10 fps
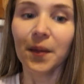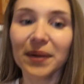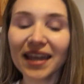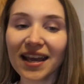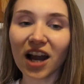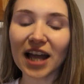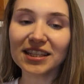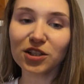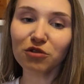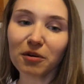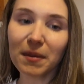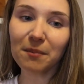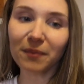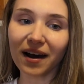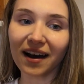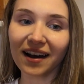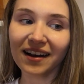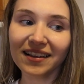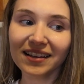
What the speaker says: But yeah, I still remember